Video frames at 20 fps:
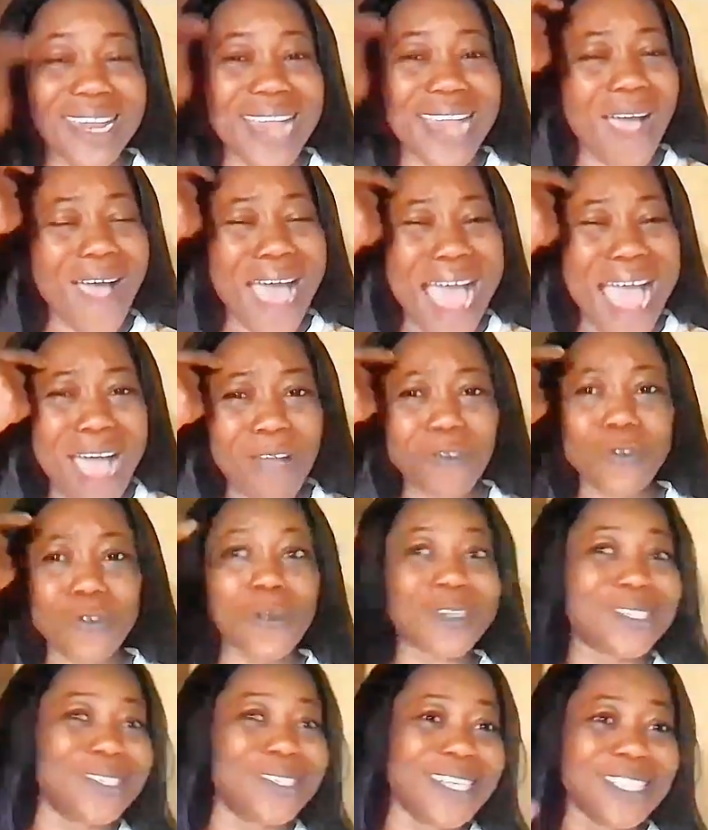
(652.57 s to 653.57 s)
Now, how
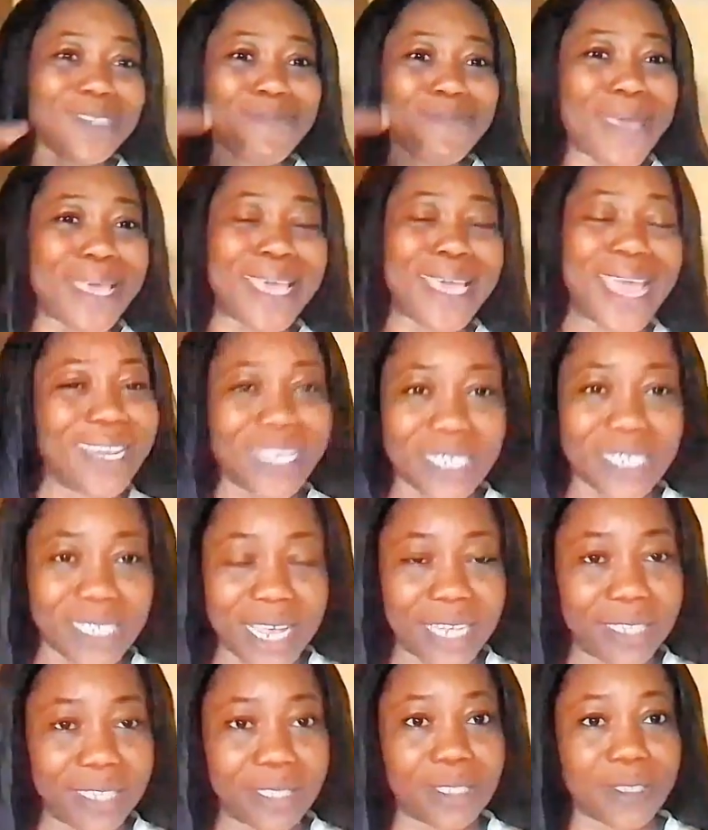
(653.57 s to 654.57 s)
does this make any
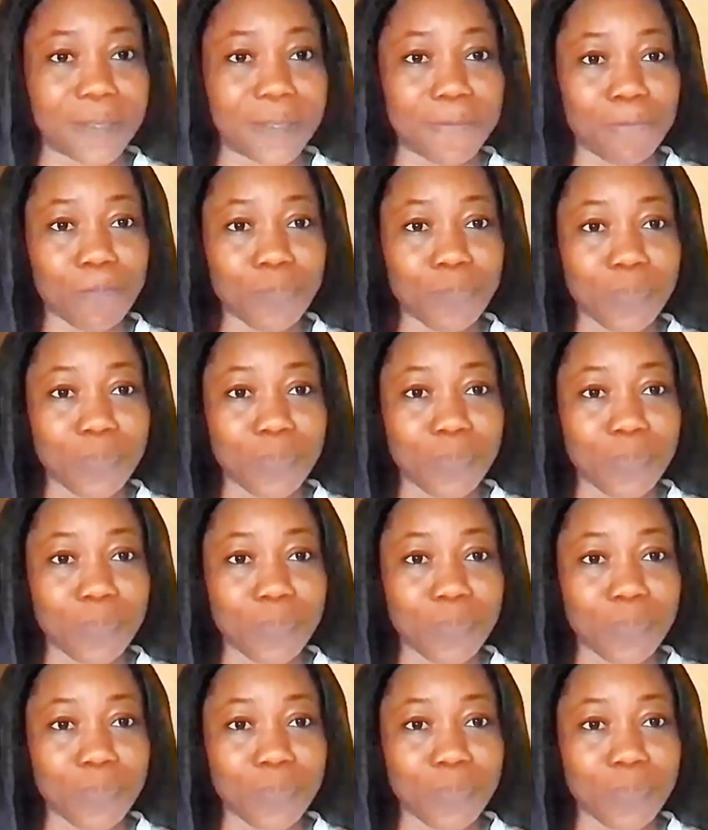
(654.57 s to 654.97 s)
sense?